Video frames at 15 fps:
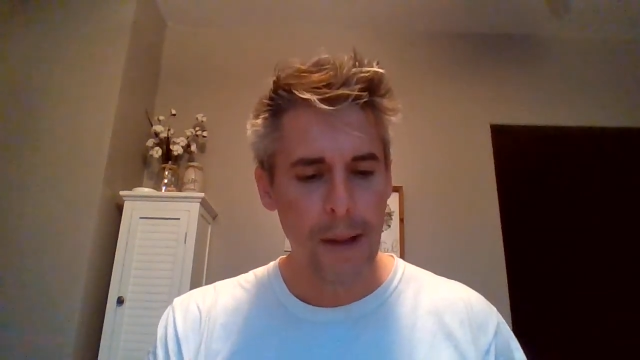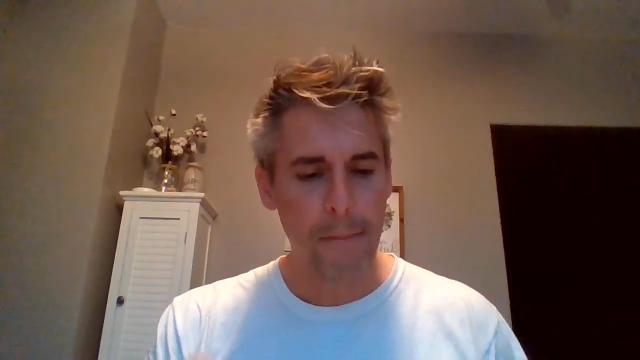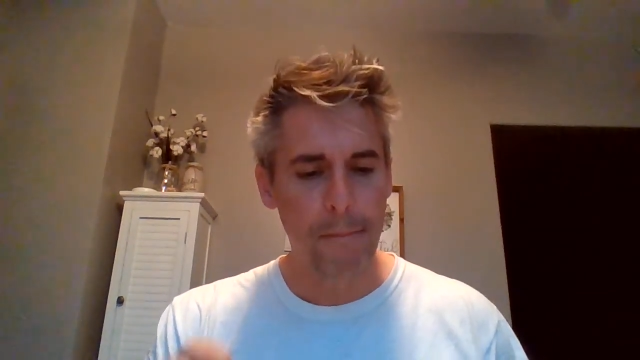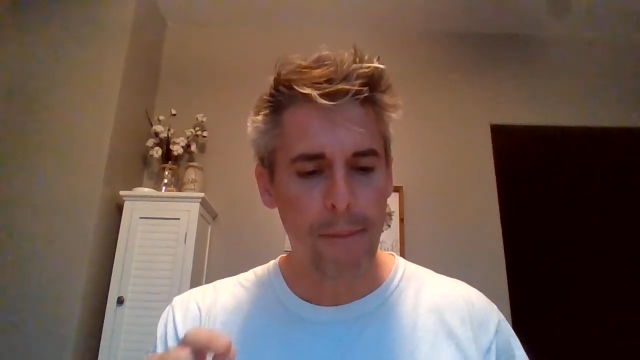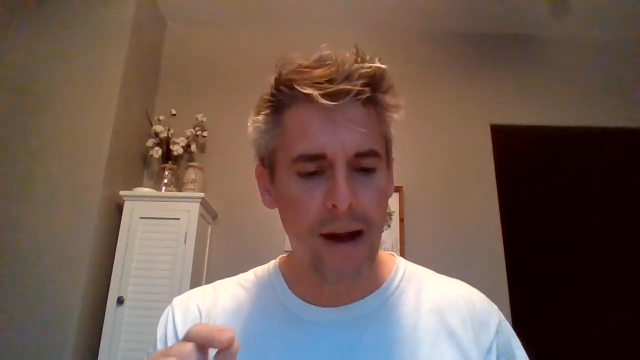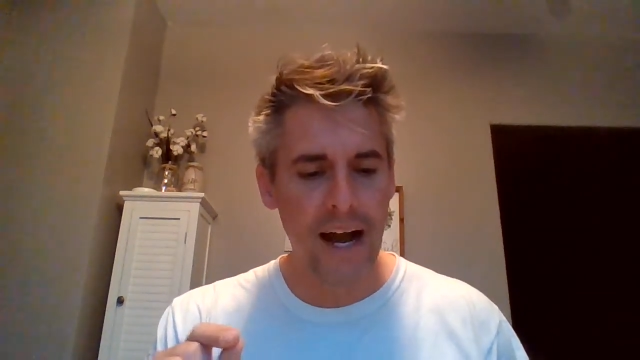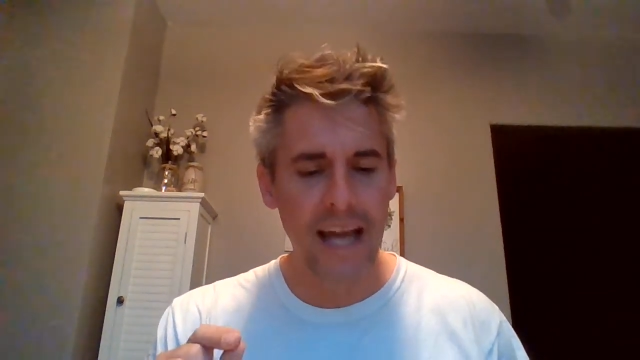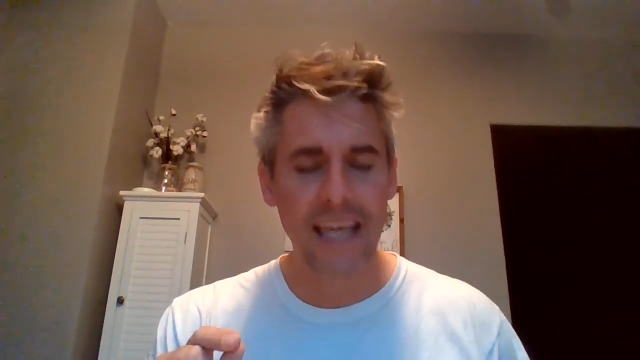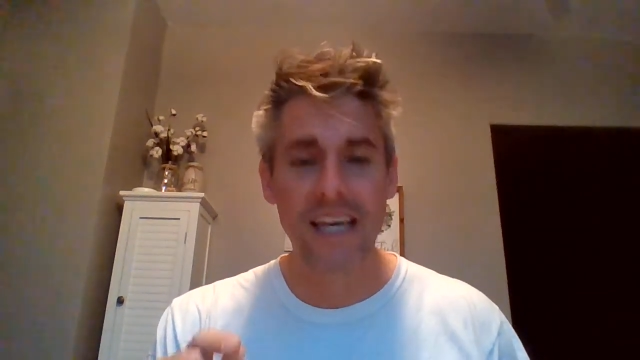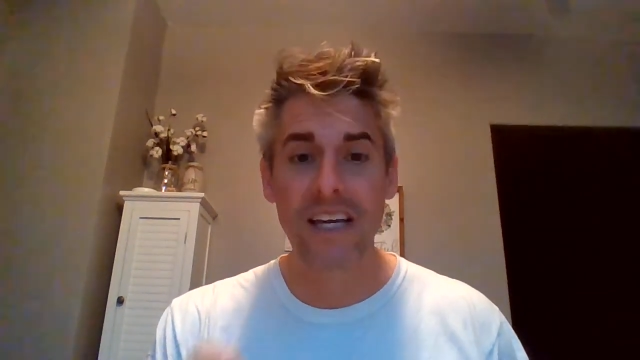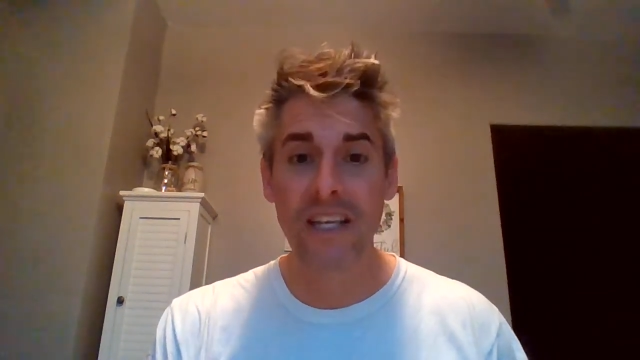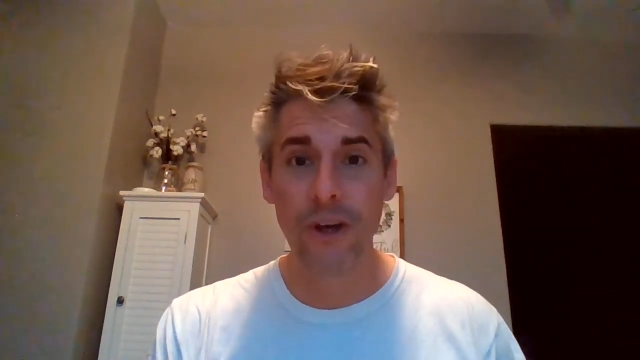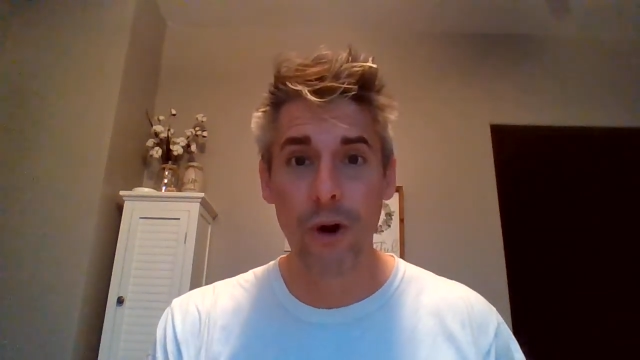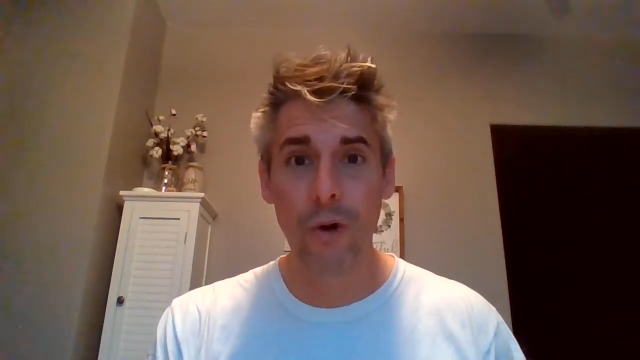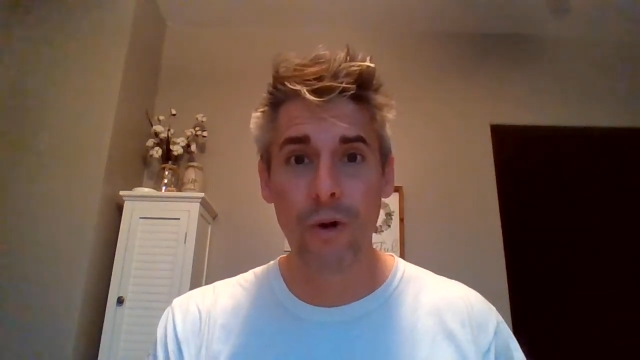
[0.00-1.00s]
by a
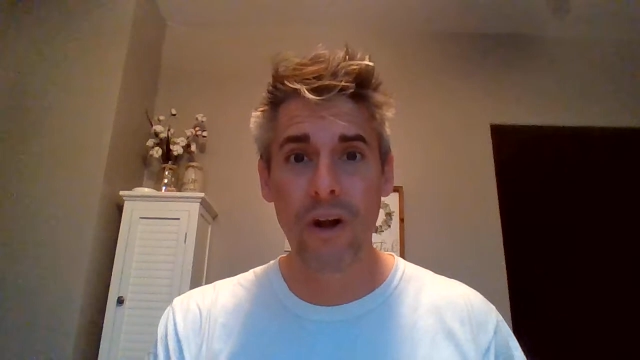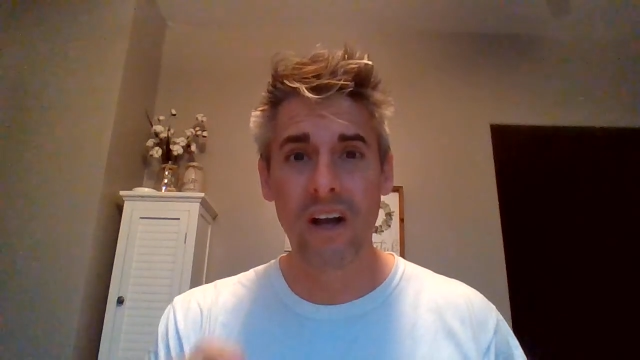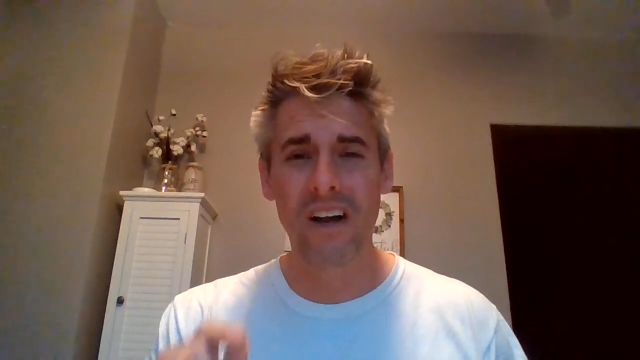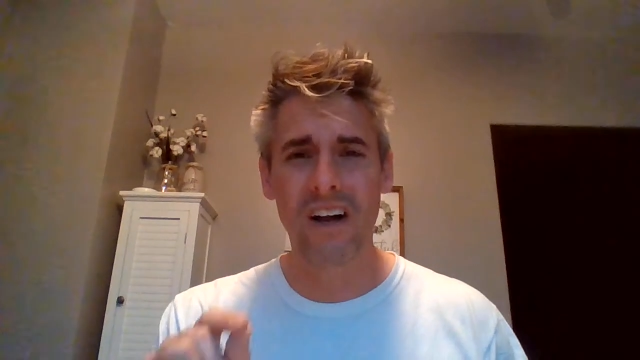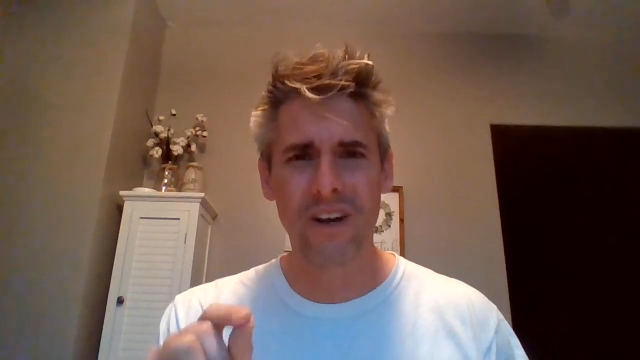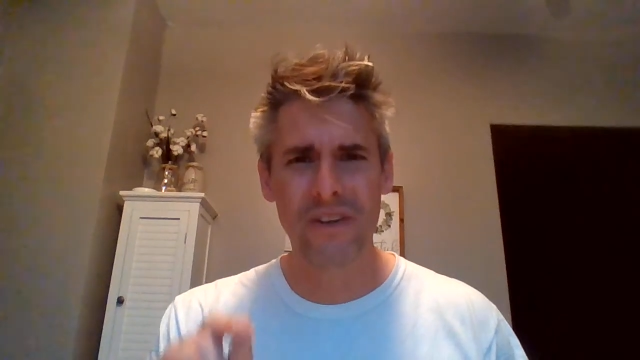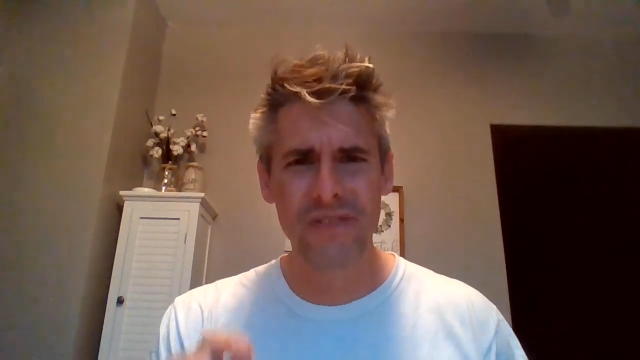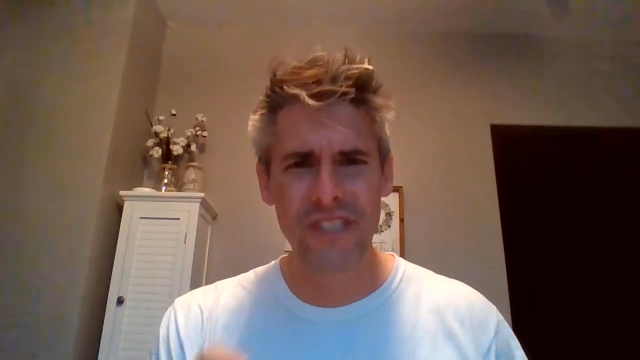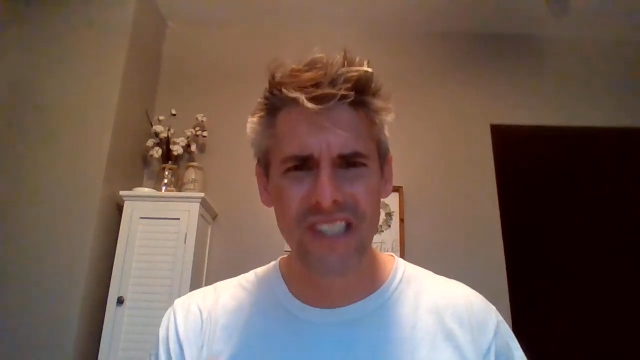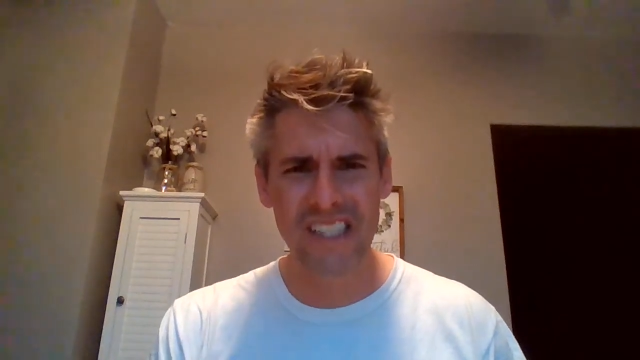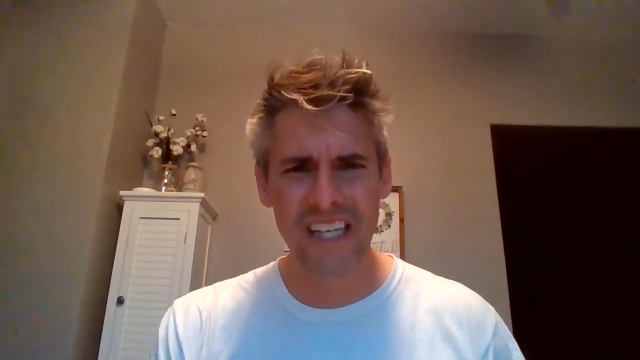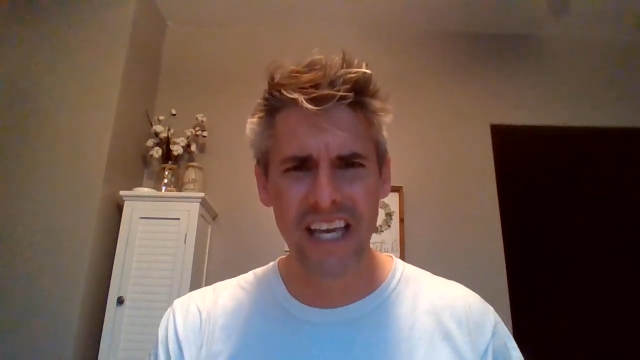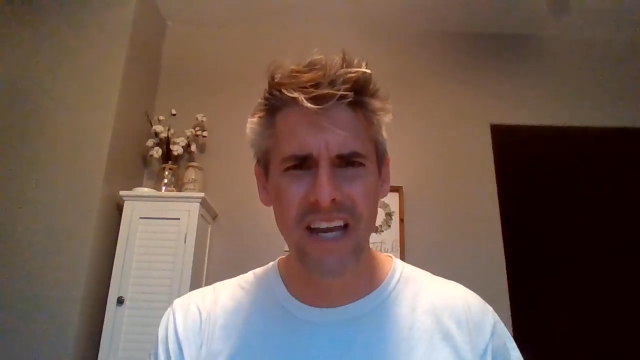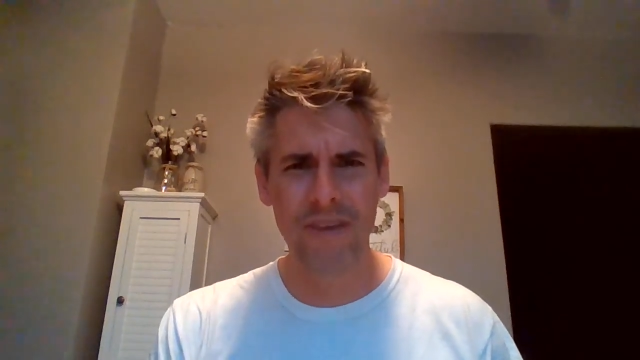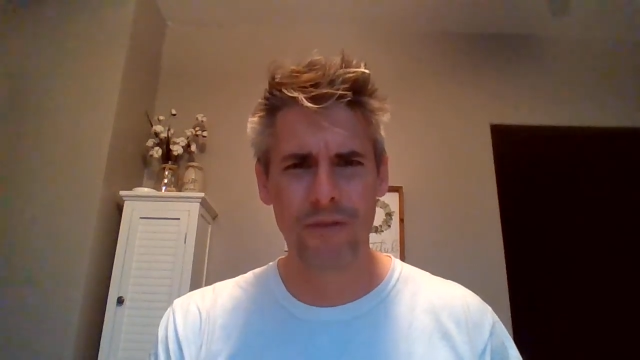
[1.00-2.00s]
yoke of
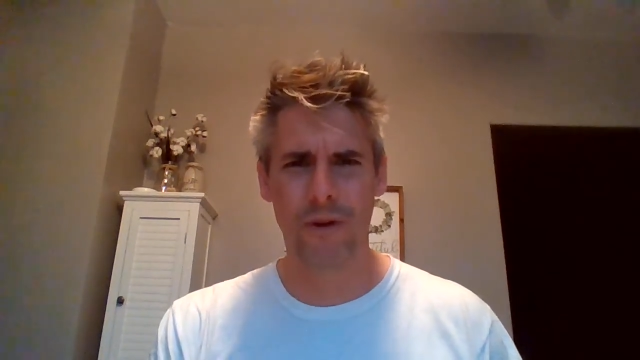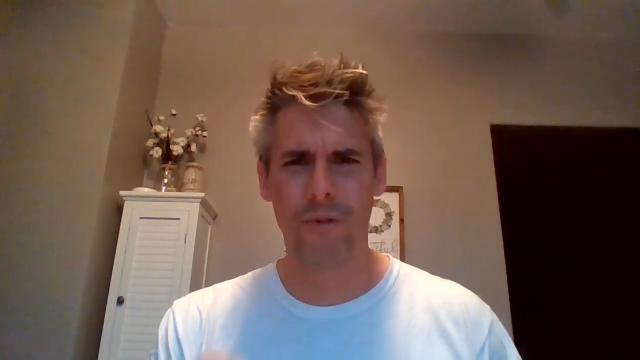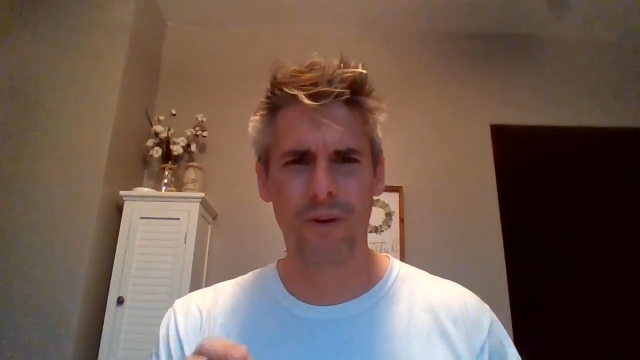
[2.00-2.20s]
slavery."